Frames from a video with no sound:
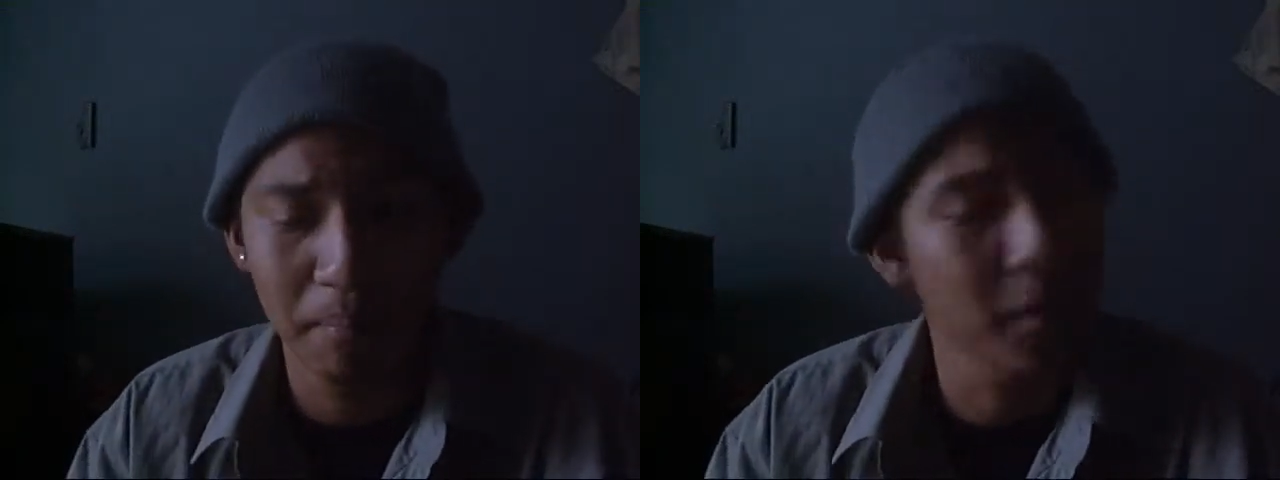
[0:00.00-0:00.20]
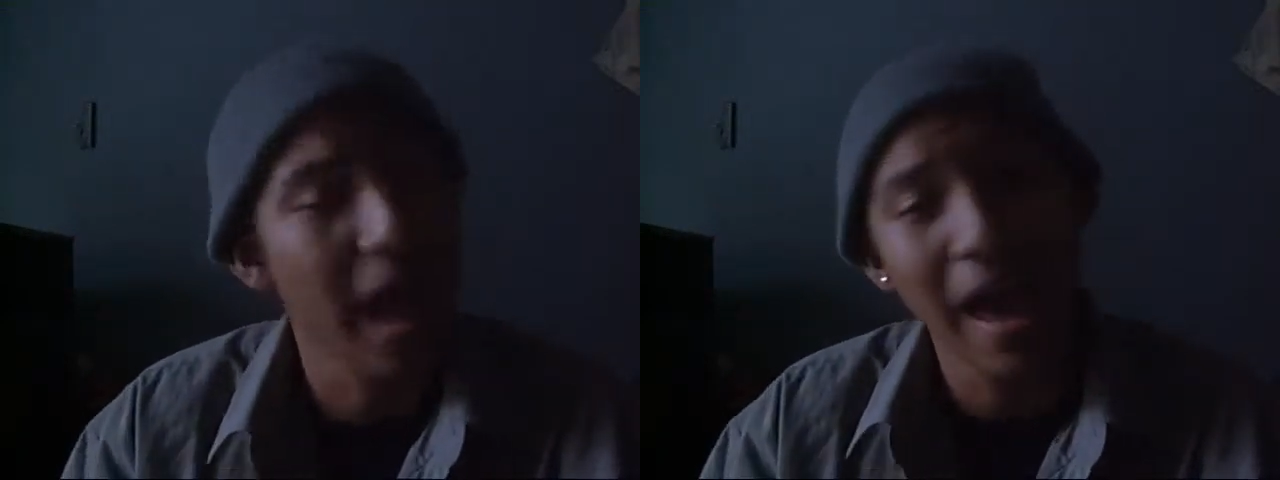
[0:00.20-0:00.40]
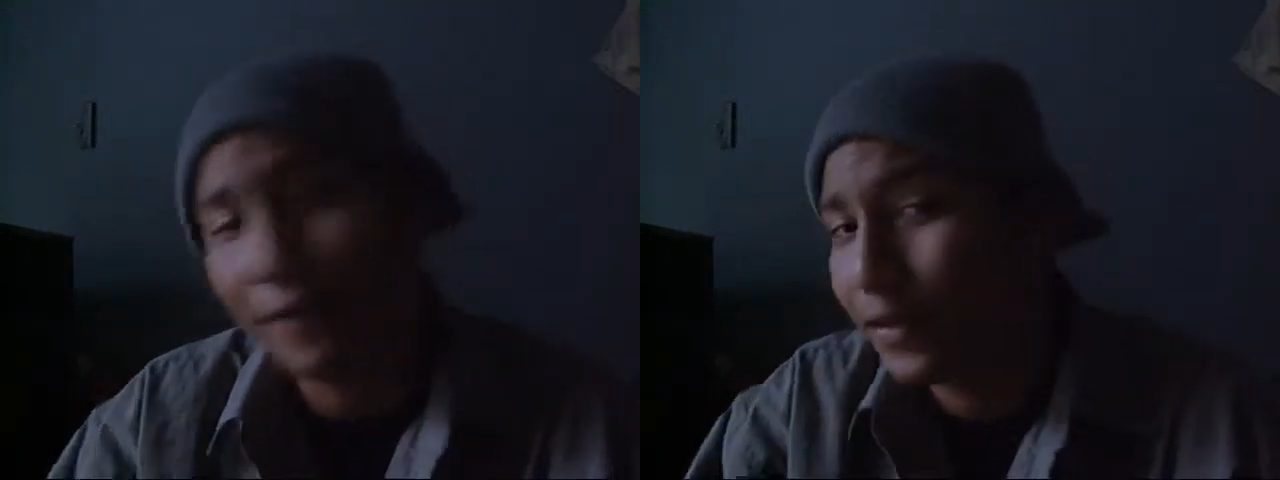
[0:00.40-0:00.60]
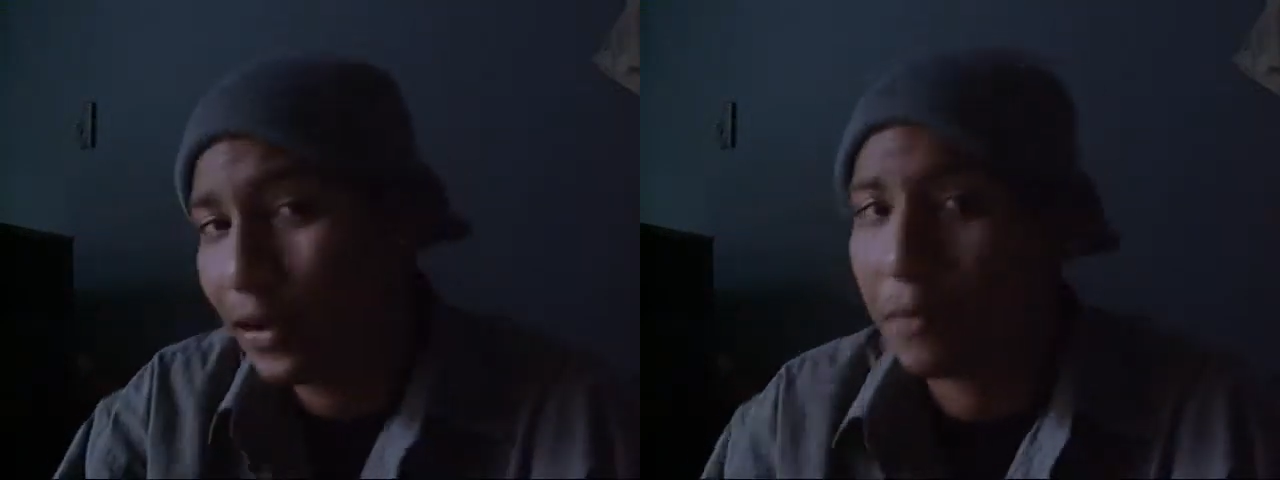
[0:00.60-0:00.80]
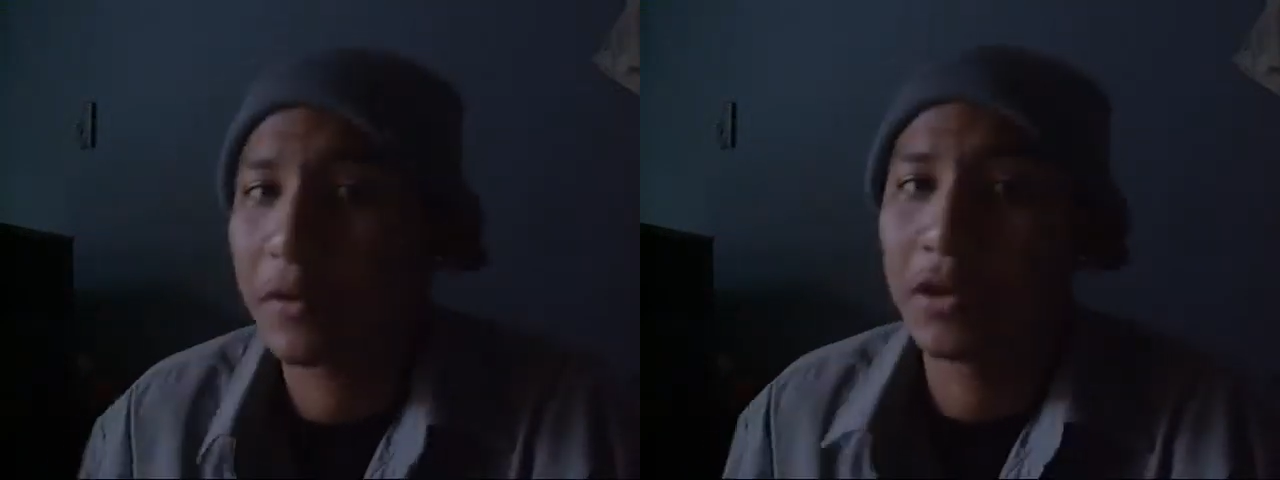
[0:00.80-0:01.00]
But I feel
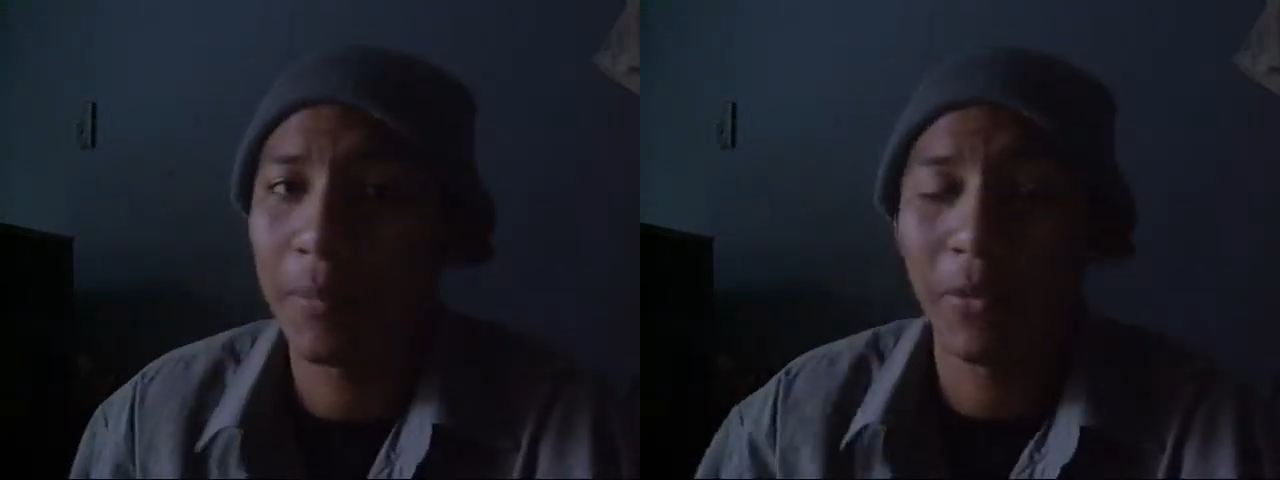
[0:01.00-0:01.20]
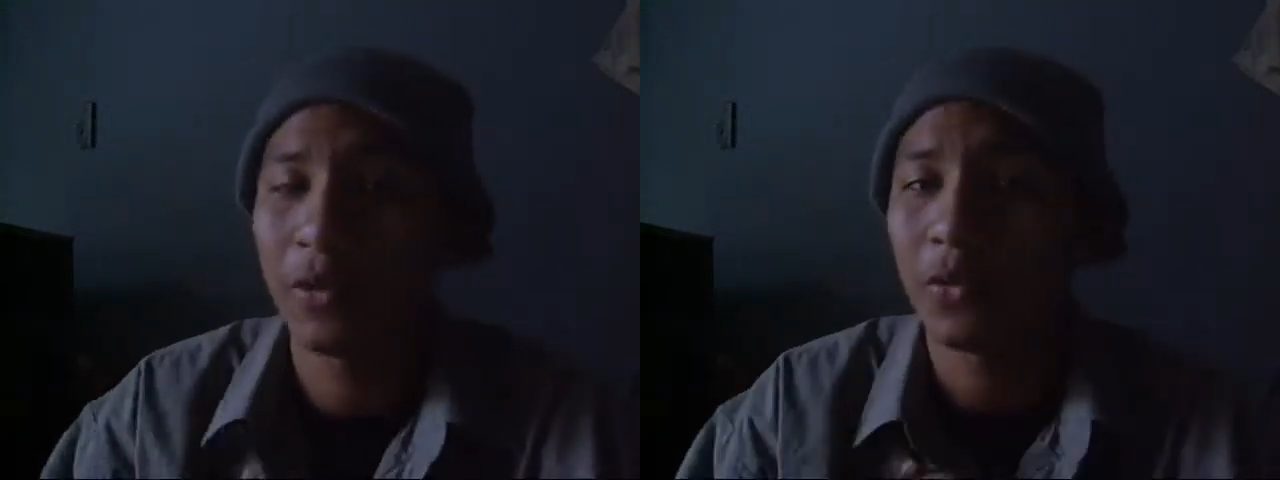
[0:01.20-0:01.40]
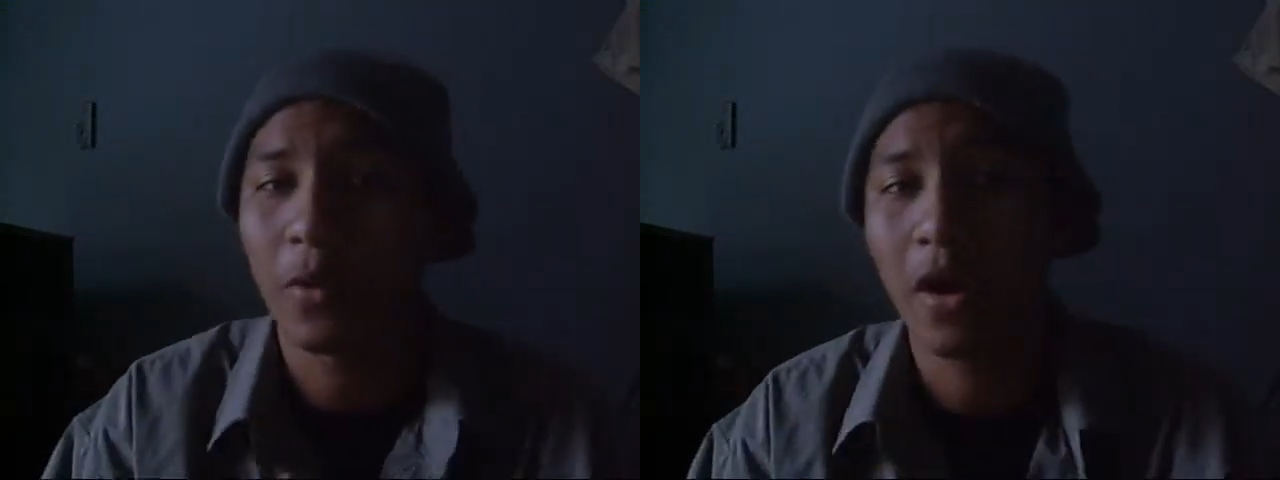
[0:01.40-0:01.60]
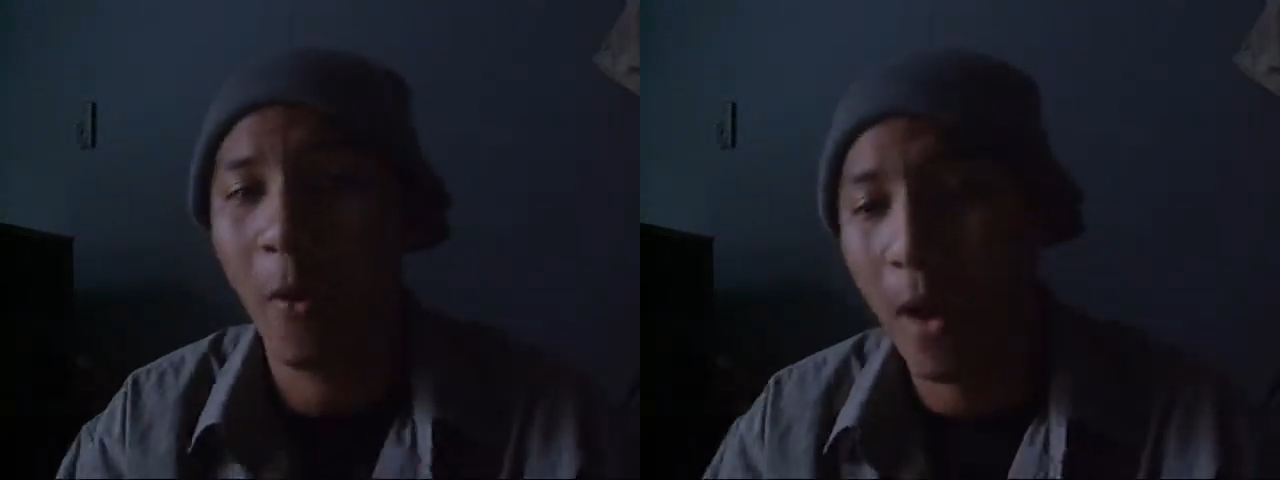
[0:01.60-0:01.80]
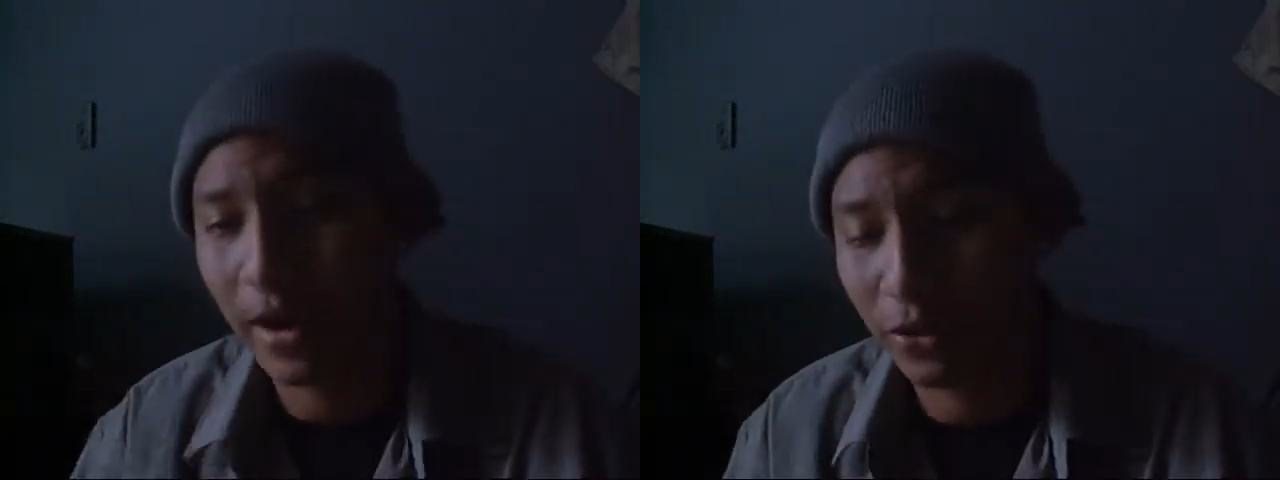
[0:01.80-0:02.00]
comfortable with the way
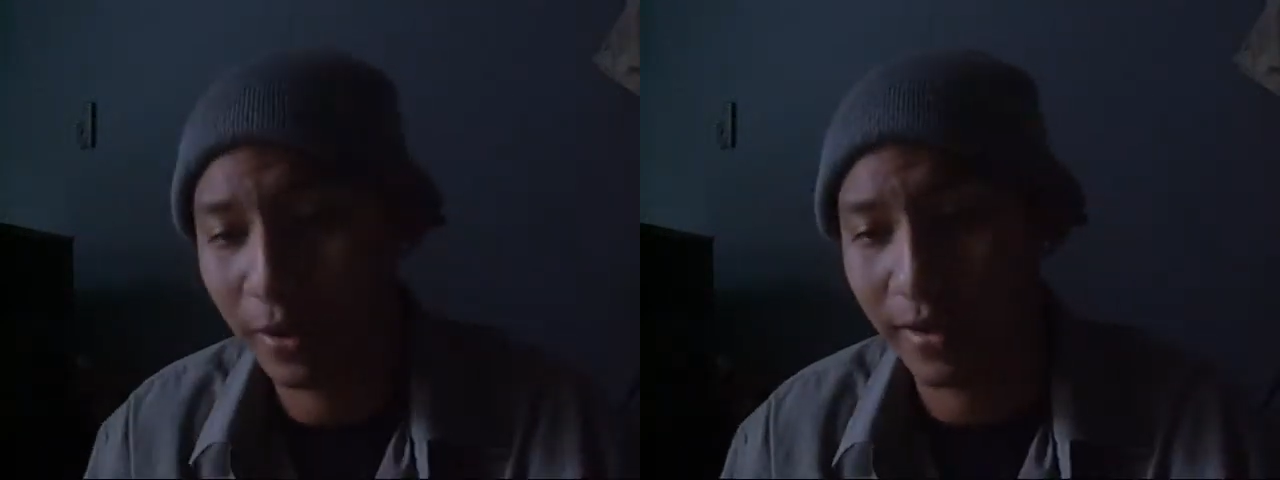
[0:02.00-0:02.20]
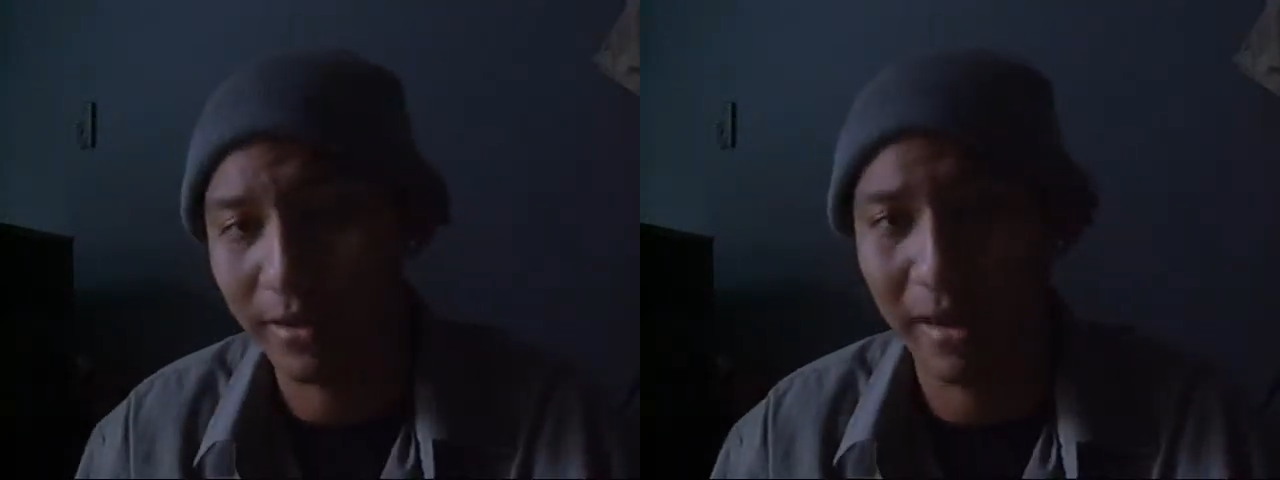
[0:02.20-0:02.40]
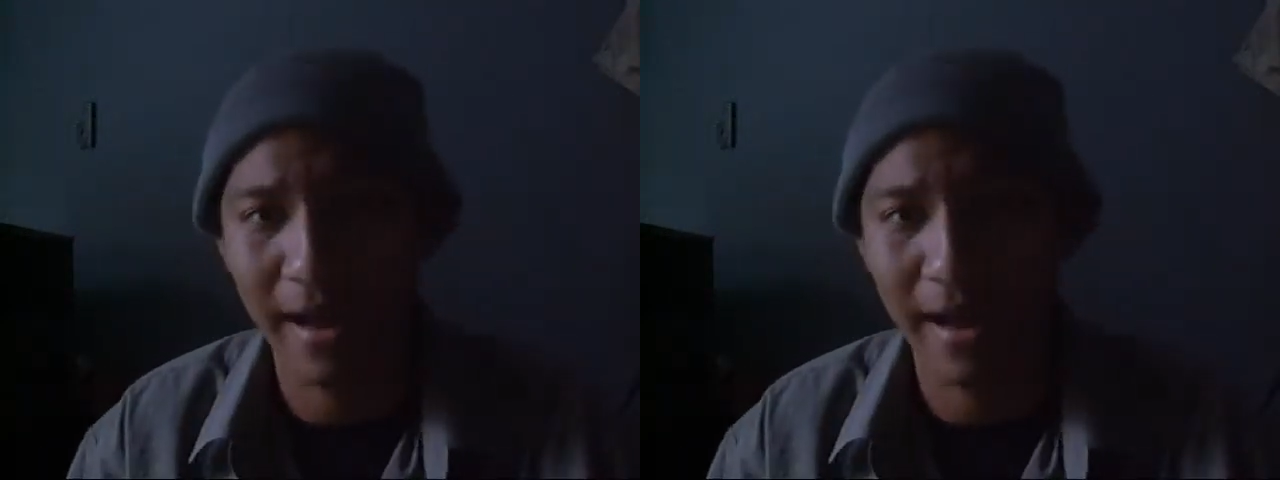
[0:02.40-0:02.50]
how I dress,